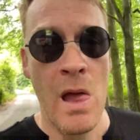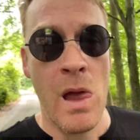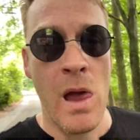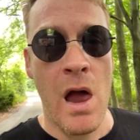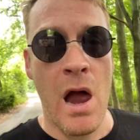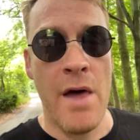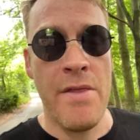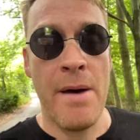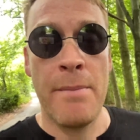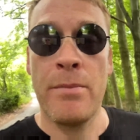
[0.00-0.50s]

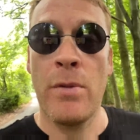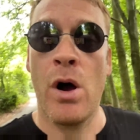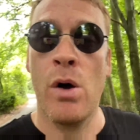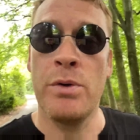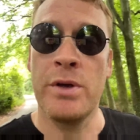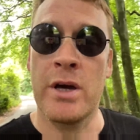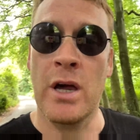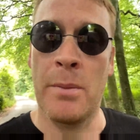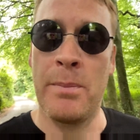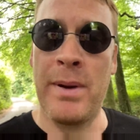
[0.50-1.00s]
And then,
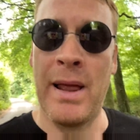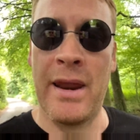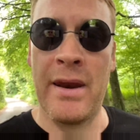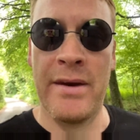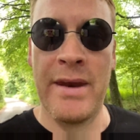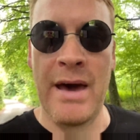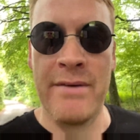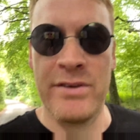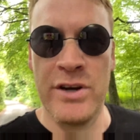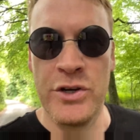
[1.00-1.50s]
you got to plan on
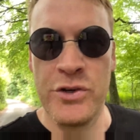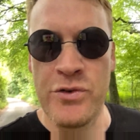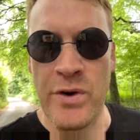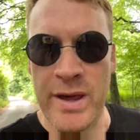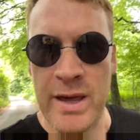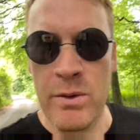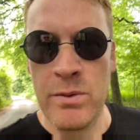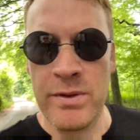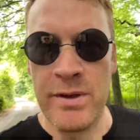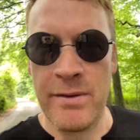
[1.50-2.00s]
having a
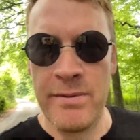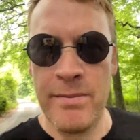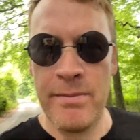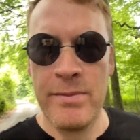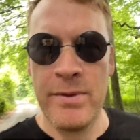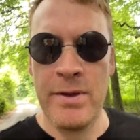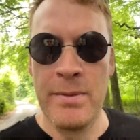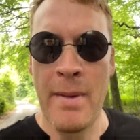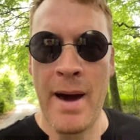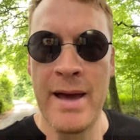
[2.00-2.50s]
drink with
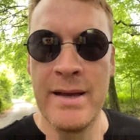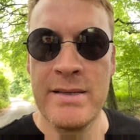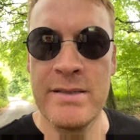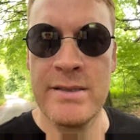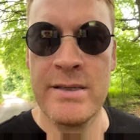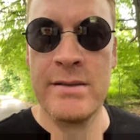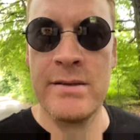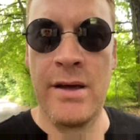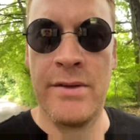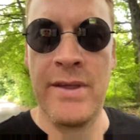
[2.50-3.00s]
your
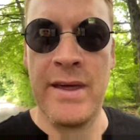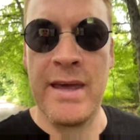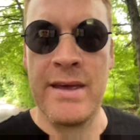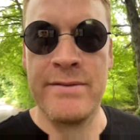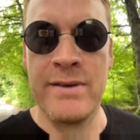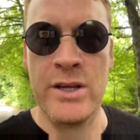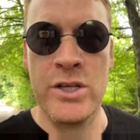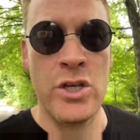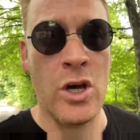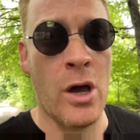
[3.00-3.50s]
mates on the
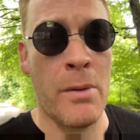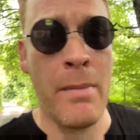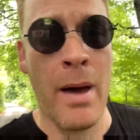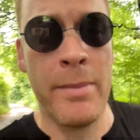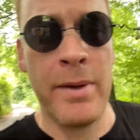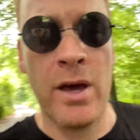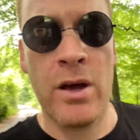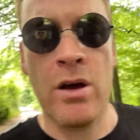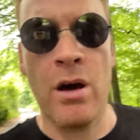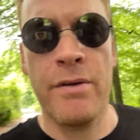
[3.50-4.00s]
evening time,
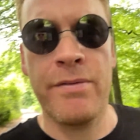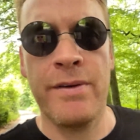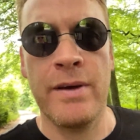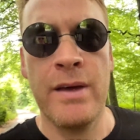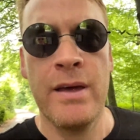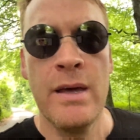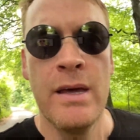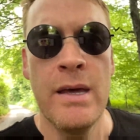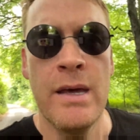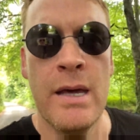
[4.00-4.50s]
maybe a coffee.
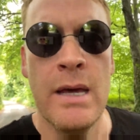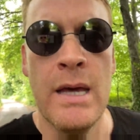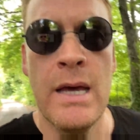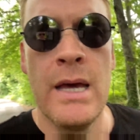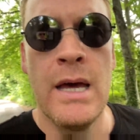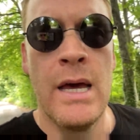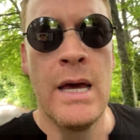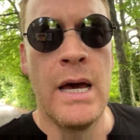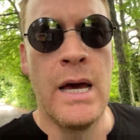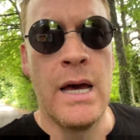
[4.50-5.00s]

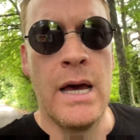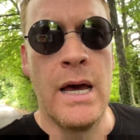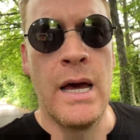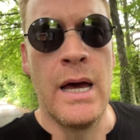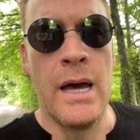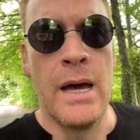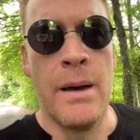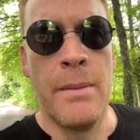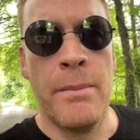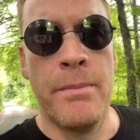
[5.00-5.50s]

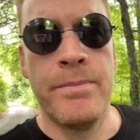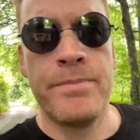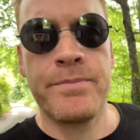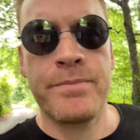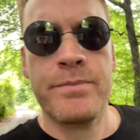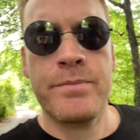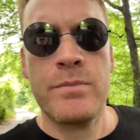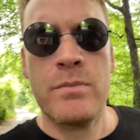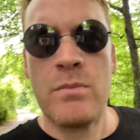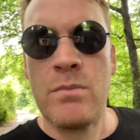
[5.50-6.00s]

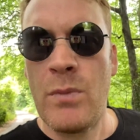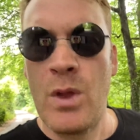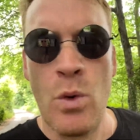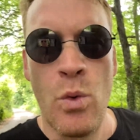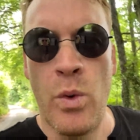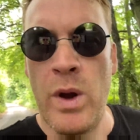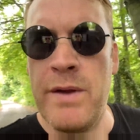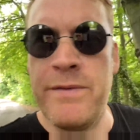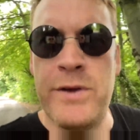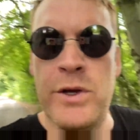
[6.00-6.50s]

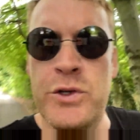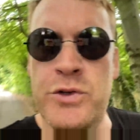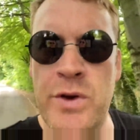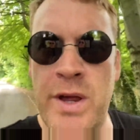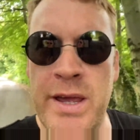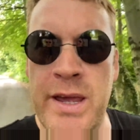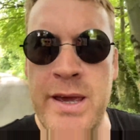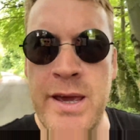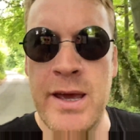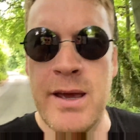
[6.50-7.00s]
Whatever you
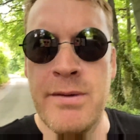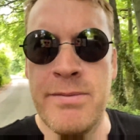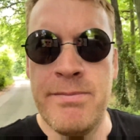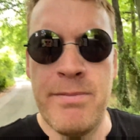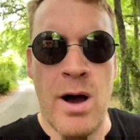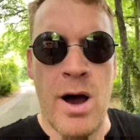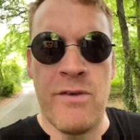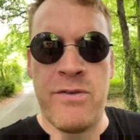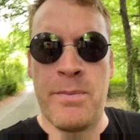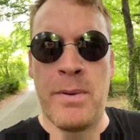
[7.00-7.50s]
drink,
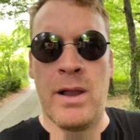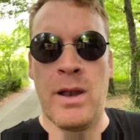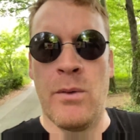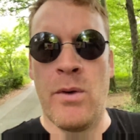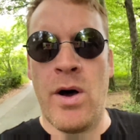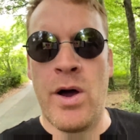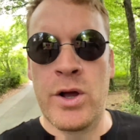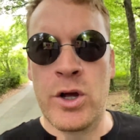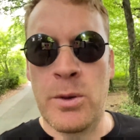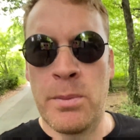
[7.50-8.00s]
half a bottle of
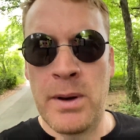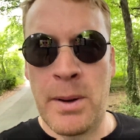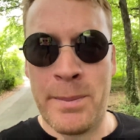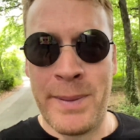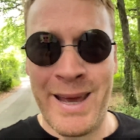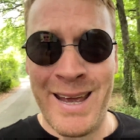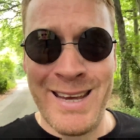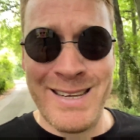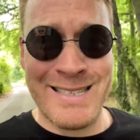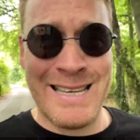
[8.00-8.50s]
wine, a couple of
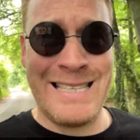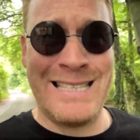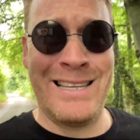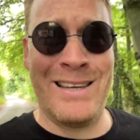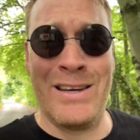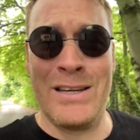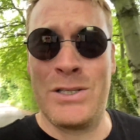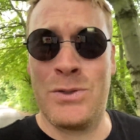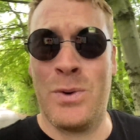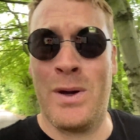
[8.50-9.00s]
beers, that's
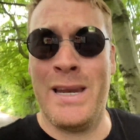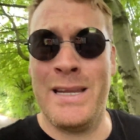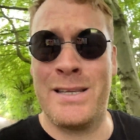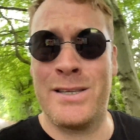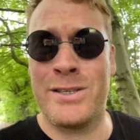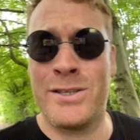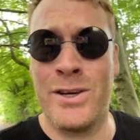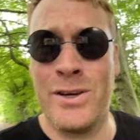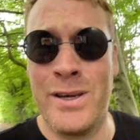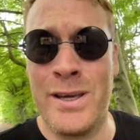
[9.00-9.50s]
like 20 to
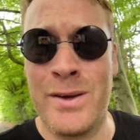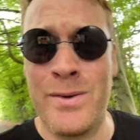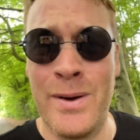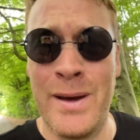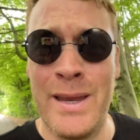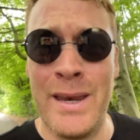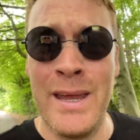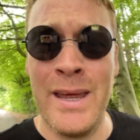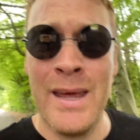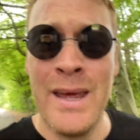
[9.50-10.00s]
30
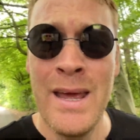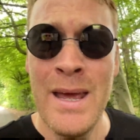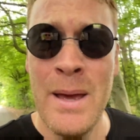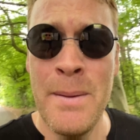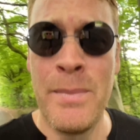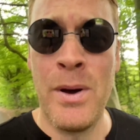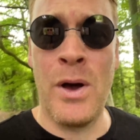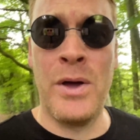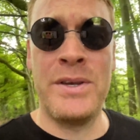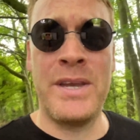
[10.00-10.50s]
quid
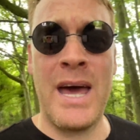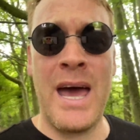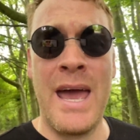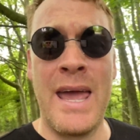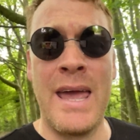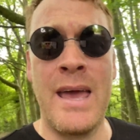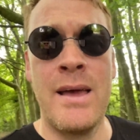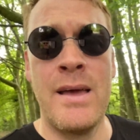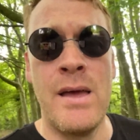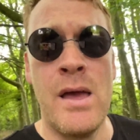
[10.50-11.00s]
per
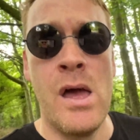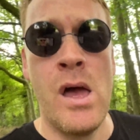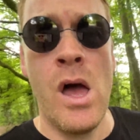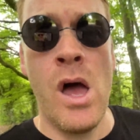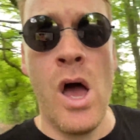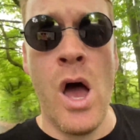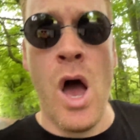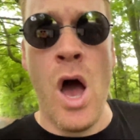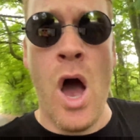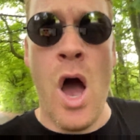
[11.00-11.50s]
day.
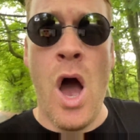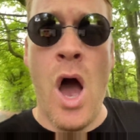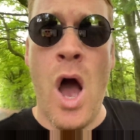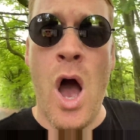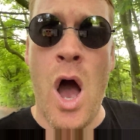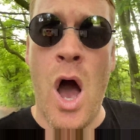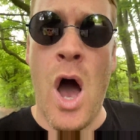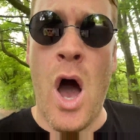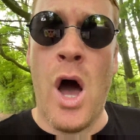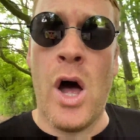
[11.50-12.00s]

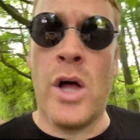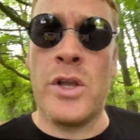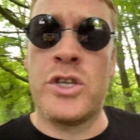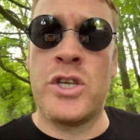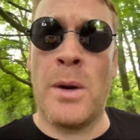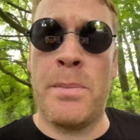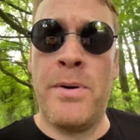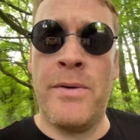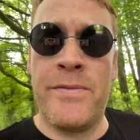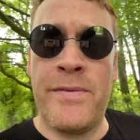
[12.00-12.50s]
On
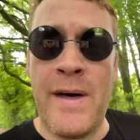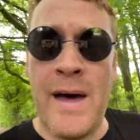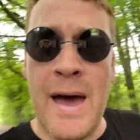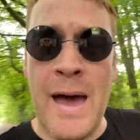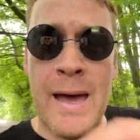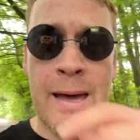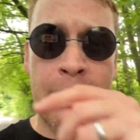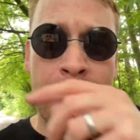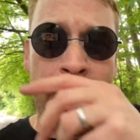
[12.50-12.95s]
top of that,